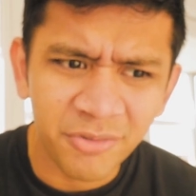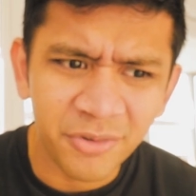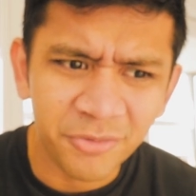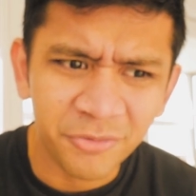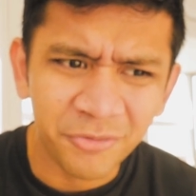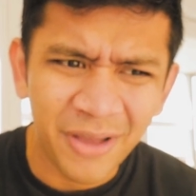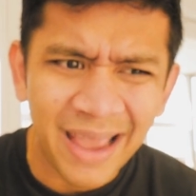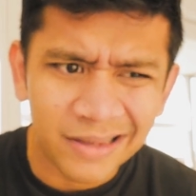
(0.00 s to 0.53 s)
of a
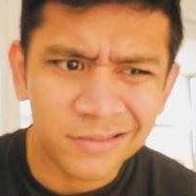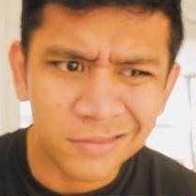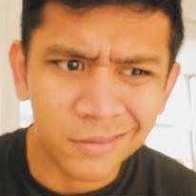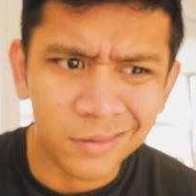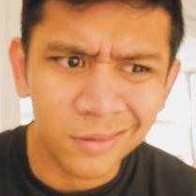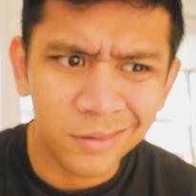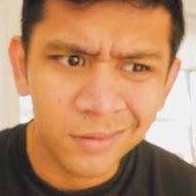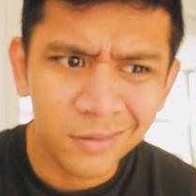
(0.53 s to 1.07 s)

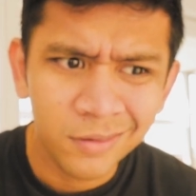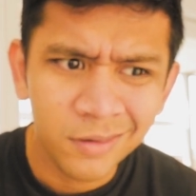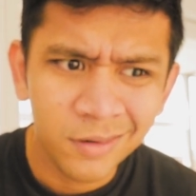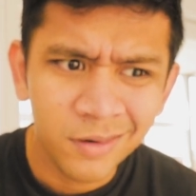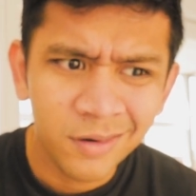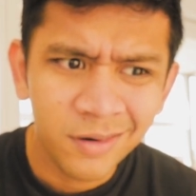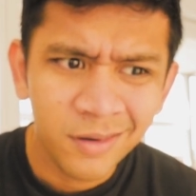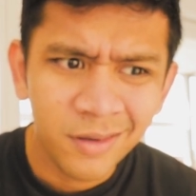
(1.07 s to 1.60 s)
factor,
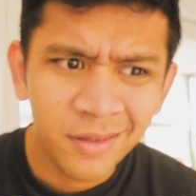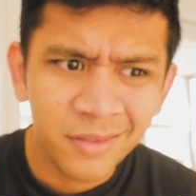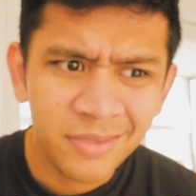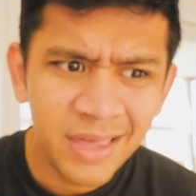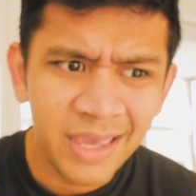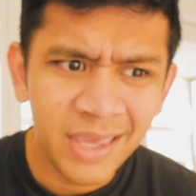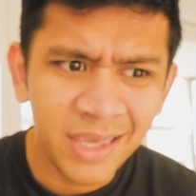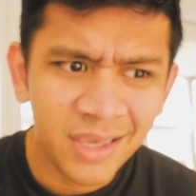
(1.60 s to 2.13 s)

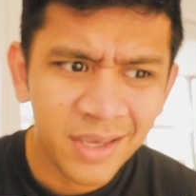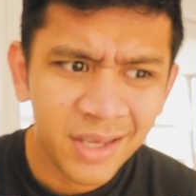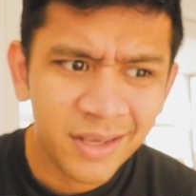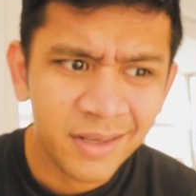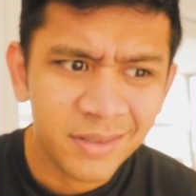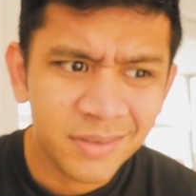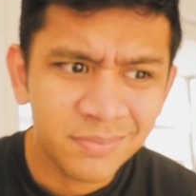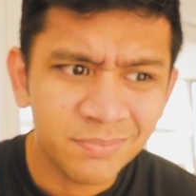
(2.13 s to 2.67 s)
they
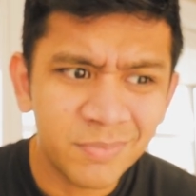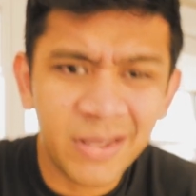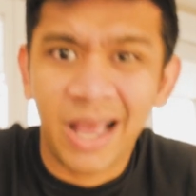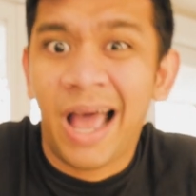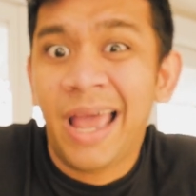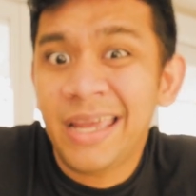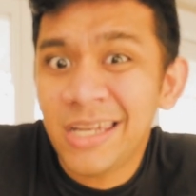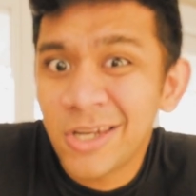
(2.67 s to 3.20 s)

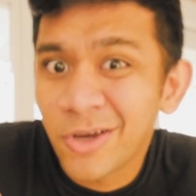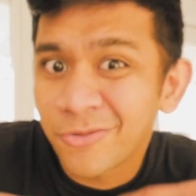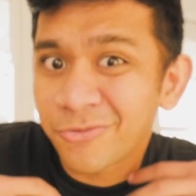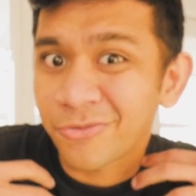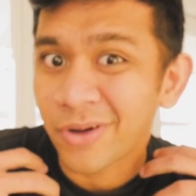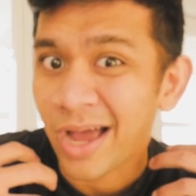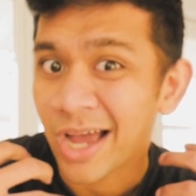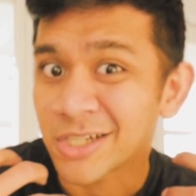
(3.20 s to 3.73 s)
kind of
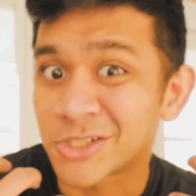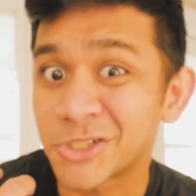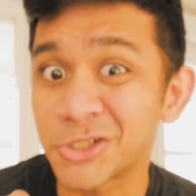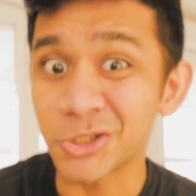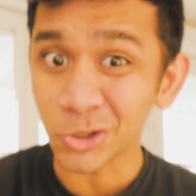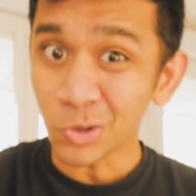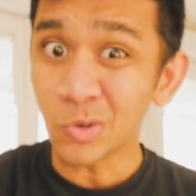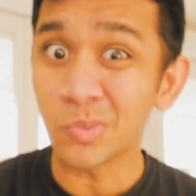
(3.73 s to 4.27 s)

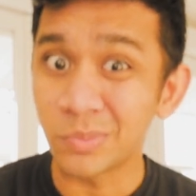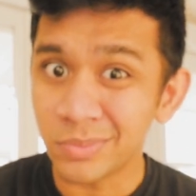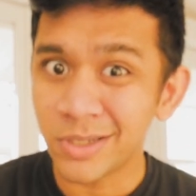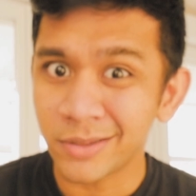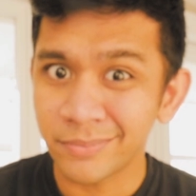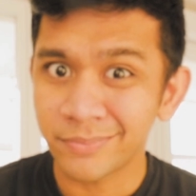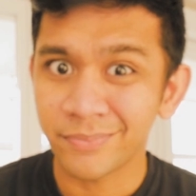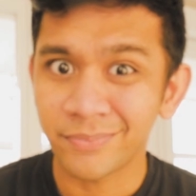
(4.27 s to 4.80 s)

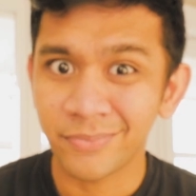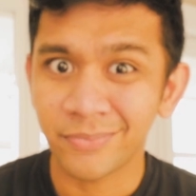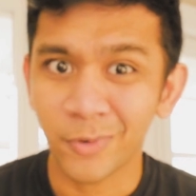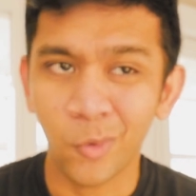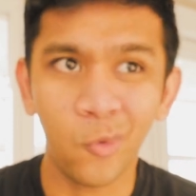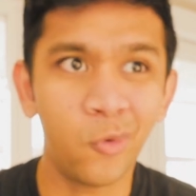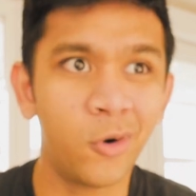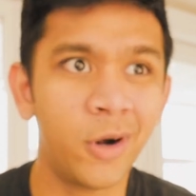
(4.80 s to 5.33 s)
assumed
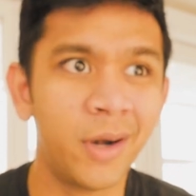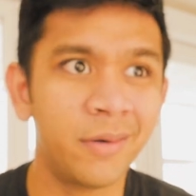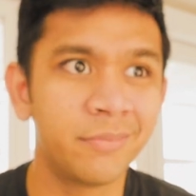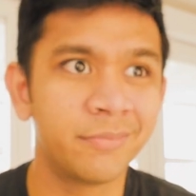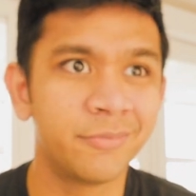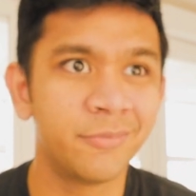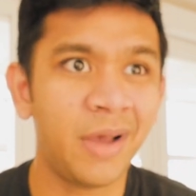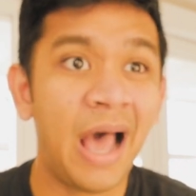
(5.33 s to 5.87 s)
or
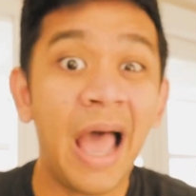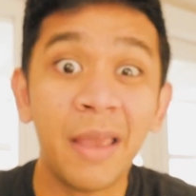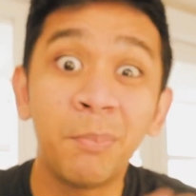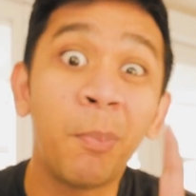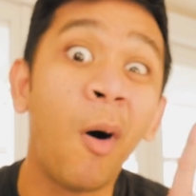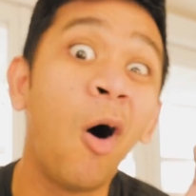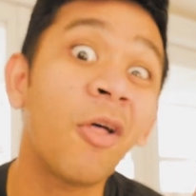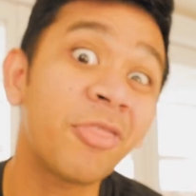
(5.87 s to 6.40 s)

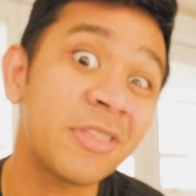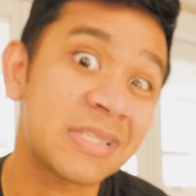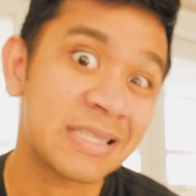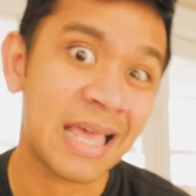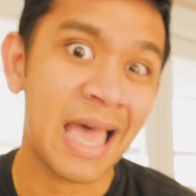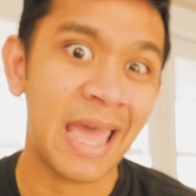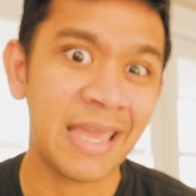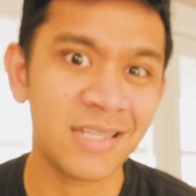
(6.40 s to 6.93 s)

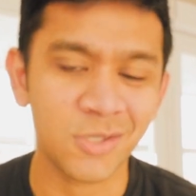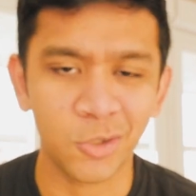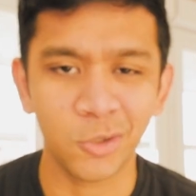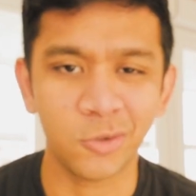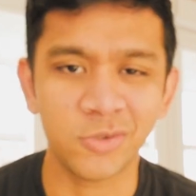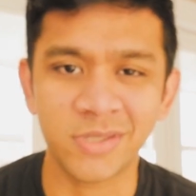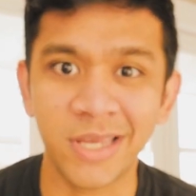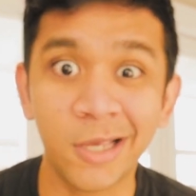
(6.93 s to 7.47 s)
hypothesized, or you
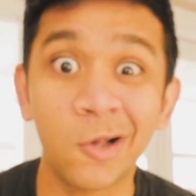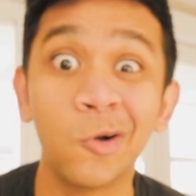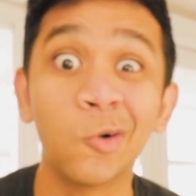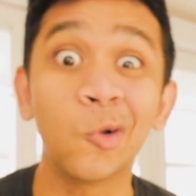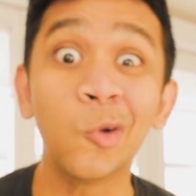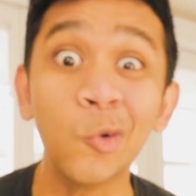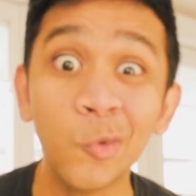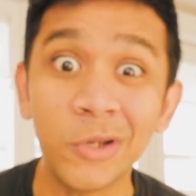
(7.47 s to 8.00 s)
could say
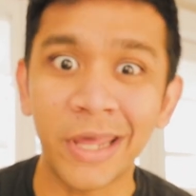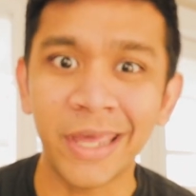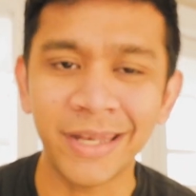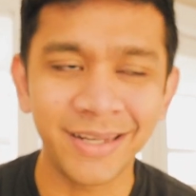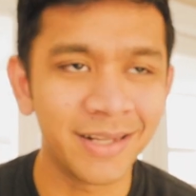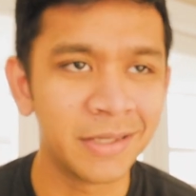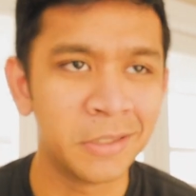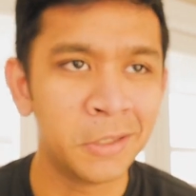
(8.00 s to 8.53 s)

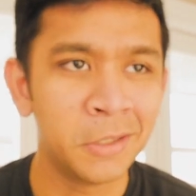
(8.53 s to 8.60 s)
concluded,